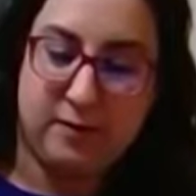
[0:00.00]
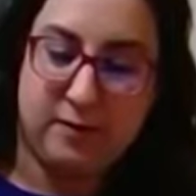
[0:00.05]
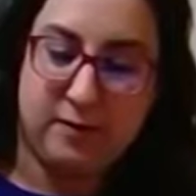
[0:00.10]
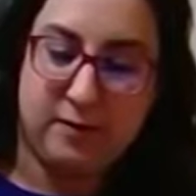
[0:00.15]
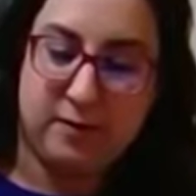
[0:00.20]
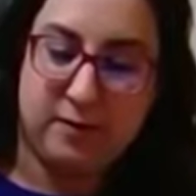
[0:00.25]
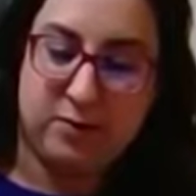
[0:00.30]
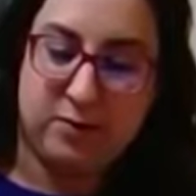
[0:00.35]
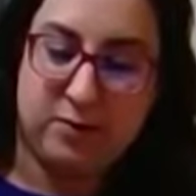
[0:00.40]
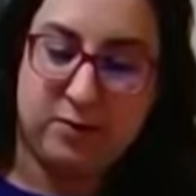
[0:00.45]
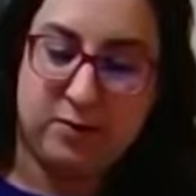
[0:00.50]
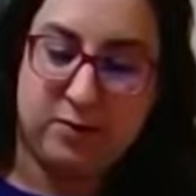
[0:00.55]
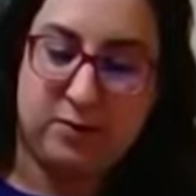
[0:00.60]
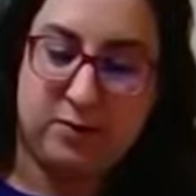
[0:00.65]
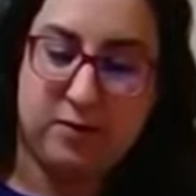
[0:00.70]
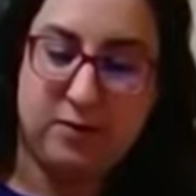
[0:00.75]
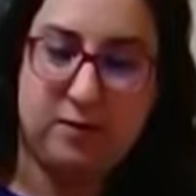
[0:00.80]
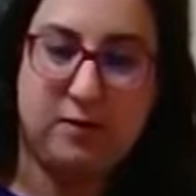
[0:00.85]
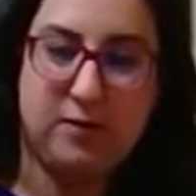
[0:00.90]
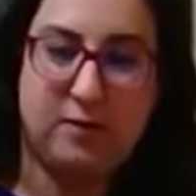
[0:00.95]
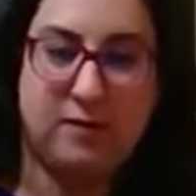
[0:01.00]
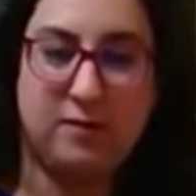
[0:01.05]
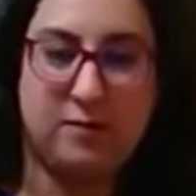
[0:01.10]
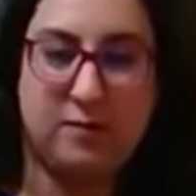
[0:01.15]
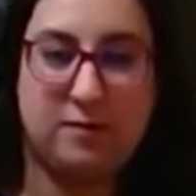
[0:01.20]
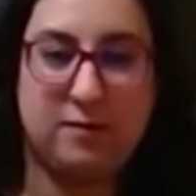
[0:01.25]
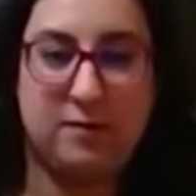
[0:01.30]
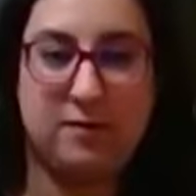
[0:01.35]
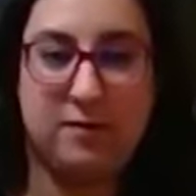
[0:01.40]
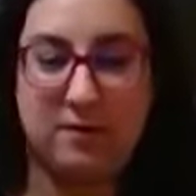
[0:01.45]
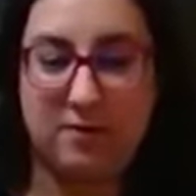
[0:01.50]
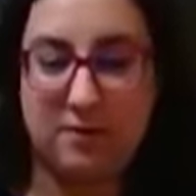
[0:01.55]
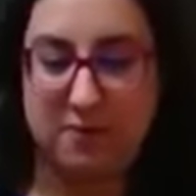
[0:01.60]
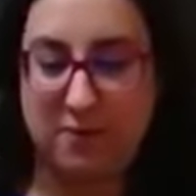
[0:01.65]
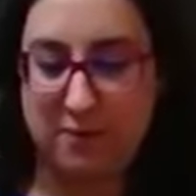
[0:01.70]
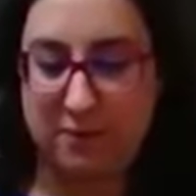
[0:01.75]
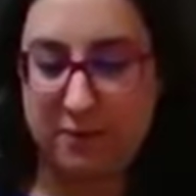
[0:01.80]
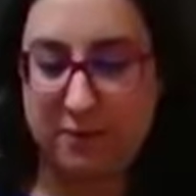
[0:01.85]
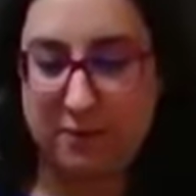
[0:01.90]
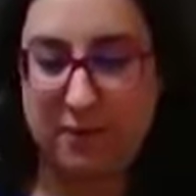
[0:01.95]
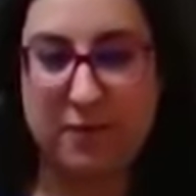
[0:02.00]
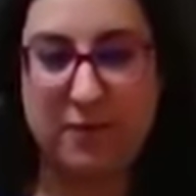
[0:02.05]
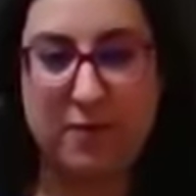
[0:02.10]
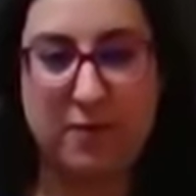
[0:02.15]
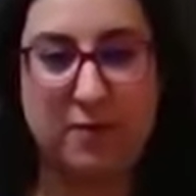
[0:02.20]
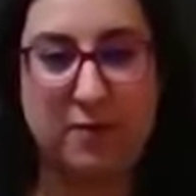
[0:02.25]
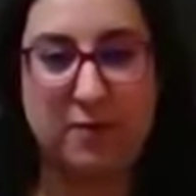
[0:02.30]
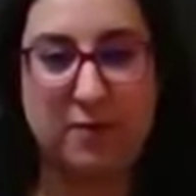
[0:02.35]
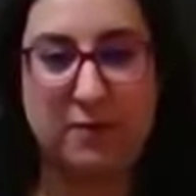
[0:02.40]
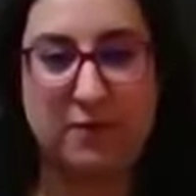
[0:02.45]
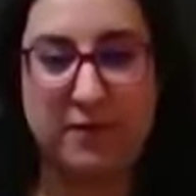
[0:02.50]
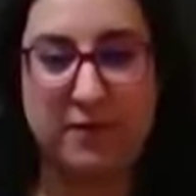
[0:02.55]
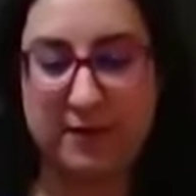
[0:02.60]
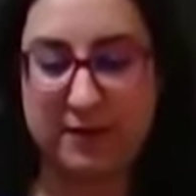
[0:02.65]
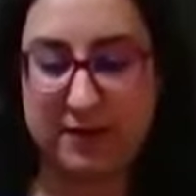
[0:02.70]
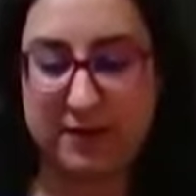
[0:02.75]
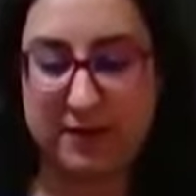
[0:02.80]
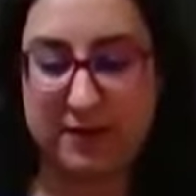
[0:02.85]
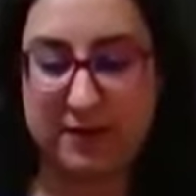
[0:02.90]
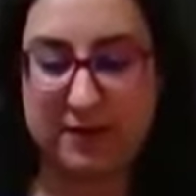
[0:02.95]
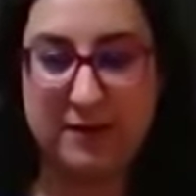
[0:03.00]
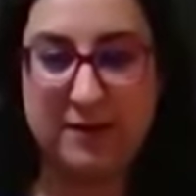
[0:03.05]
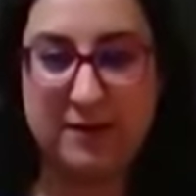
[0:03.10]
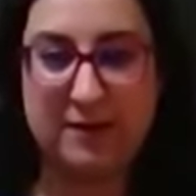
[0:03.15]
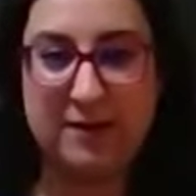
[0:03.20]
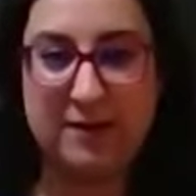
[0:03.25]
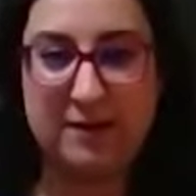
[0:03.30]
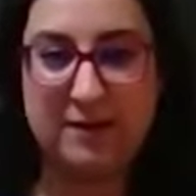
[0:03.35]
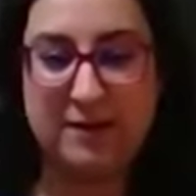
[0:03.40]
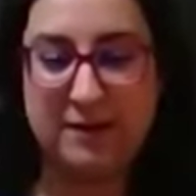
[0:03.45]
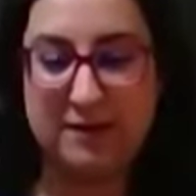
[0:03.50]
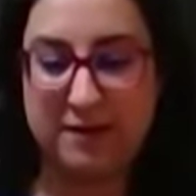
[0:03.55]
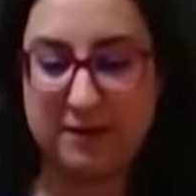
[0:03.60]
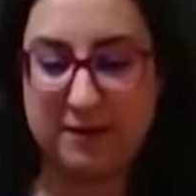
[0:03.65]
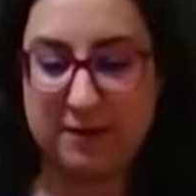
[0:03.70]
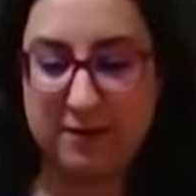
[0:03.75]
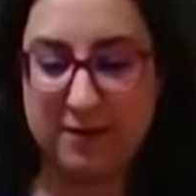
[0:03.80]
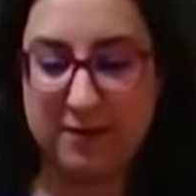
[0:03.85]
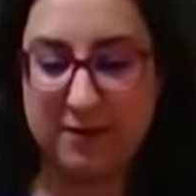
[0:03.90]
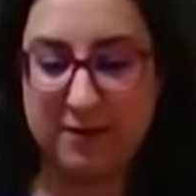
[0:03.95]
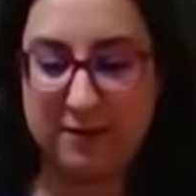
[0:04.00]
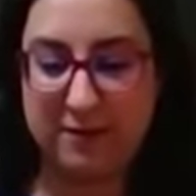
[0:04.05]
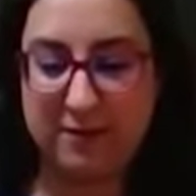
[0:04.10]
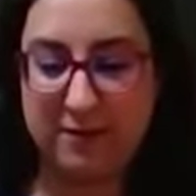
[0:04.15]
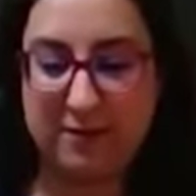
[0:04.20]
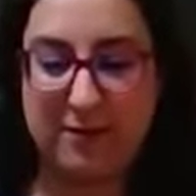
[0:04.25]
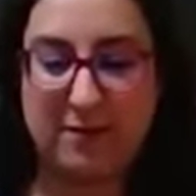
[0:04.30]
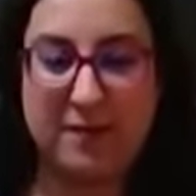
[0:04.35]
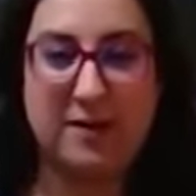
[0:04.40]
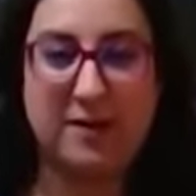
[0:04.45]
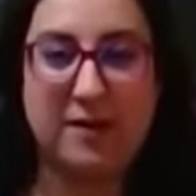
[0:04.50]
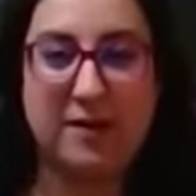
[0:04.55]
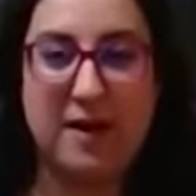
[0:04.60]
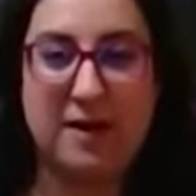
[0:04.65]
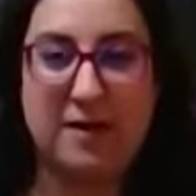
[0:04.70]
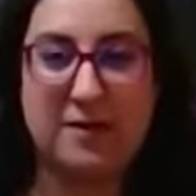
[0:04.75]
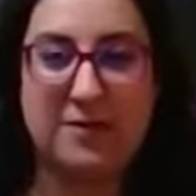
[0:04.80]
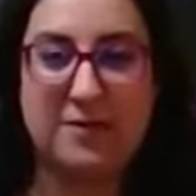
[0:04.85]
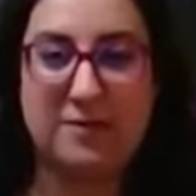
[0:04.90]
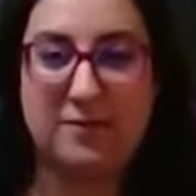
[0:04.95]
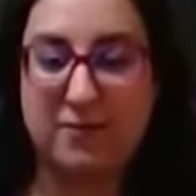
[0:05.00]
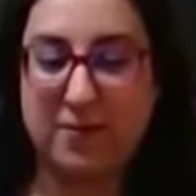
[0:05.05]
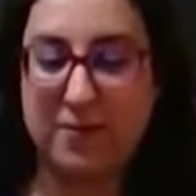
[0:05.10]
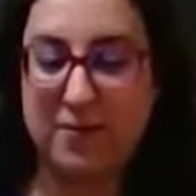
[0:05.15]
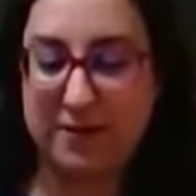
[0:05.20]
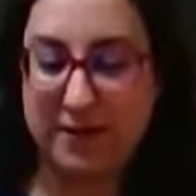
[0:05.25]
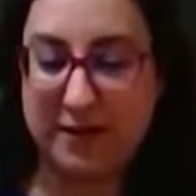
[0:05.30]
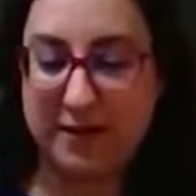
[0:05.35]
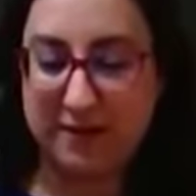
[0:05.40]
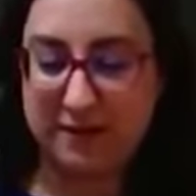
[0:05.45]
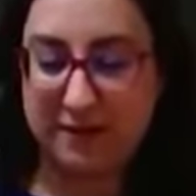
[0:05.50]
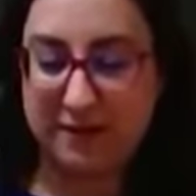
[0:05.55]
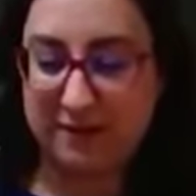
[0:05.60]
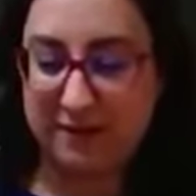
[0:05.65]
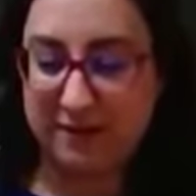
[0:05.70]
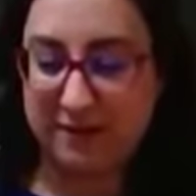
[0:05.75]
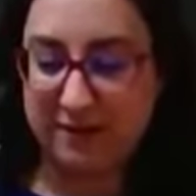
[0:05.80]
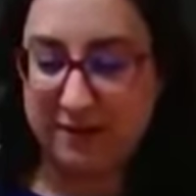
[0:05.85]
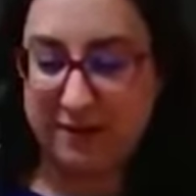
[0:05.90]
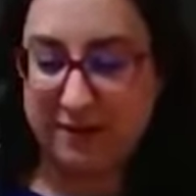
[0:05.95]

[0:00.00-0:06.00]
and it should overflow perfectly. And there you go. You got an active volcano.